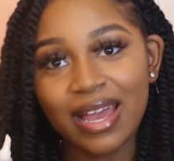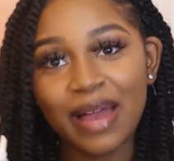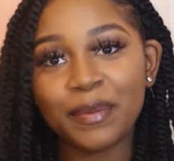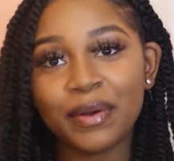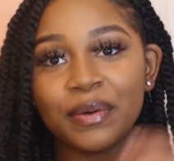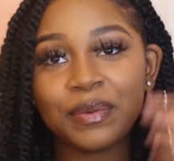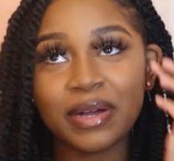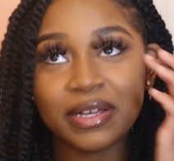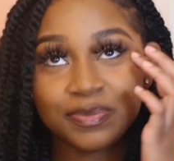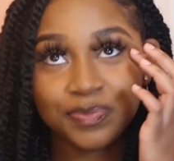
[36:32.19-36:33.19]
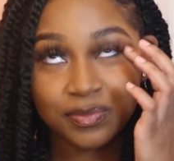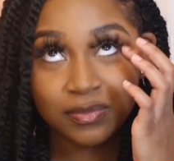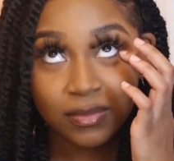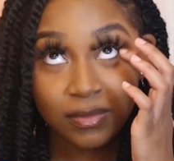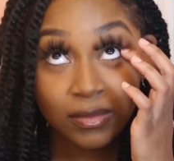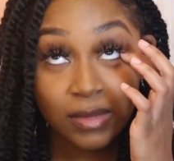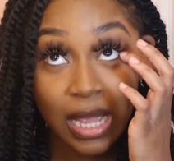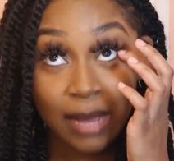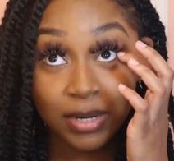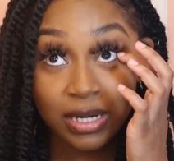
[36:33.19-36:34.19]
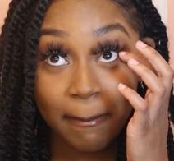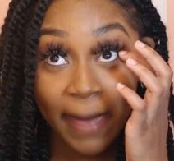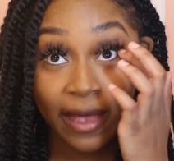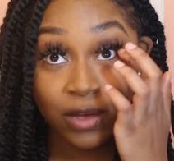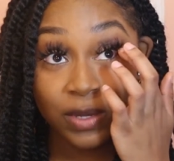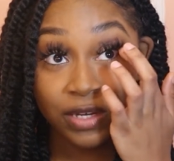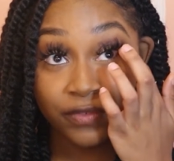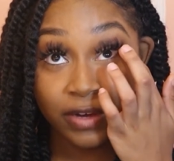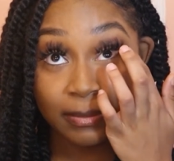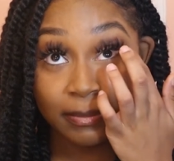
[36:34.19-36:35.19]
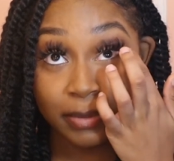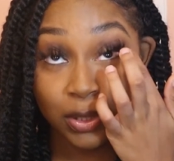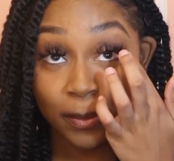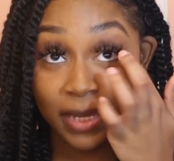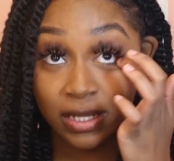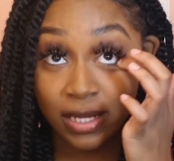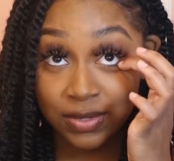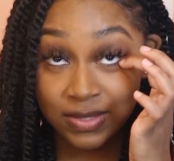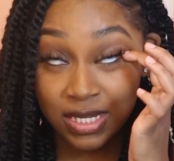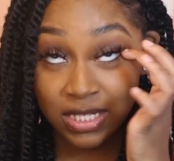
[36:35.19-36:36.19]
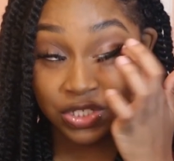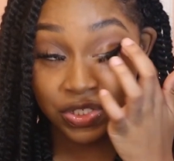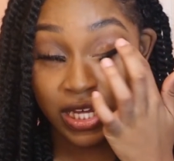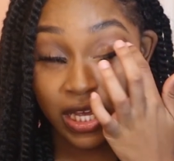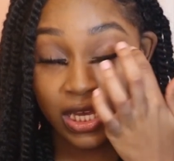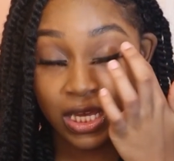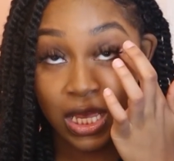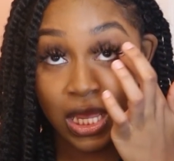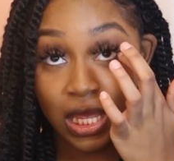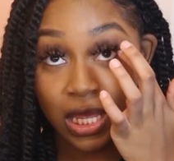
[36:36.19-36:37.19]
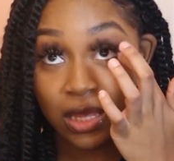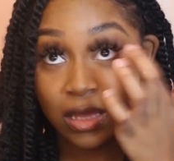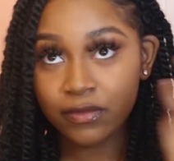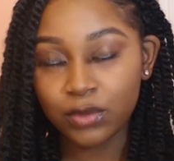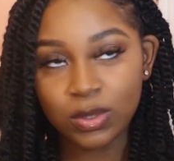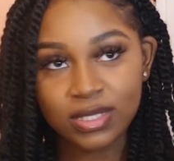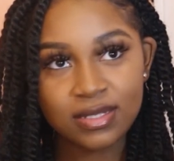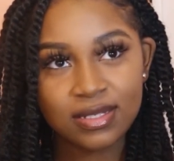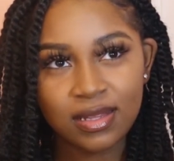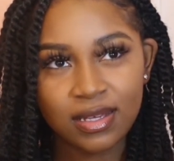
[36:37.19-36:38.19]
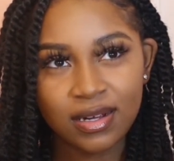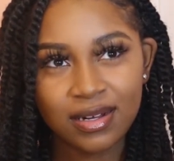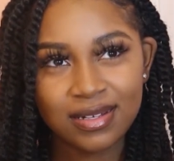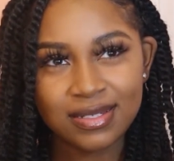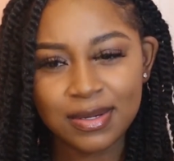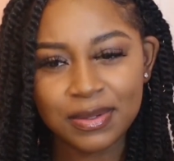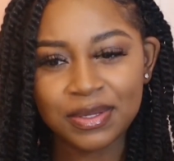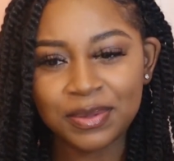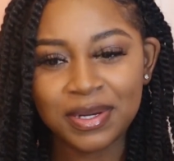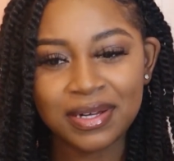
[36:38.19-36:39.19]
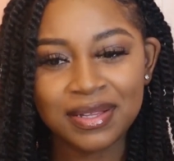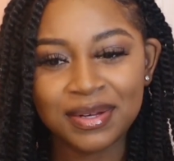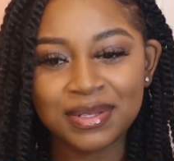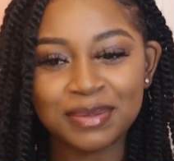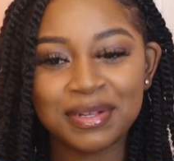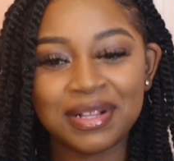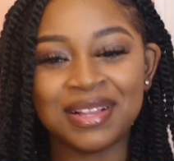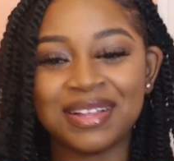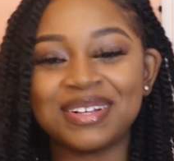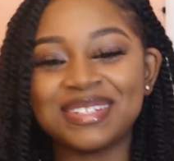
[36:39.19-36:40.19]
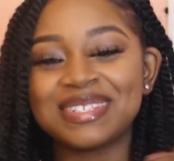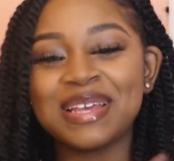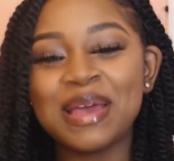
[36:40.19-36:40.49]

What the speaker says: I brought a MAC one from Bloomingdale's yesterday. And of course it's clear because I only wear clear lip gloss.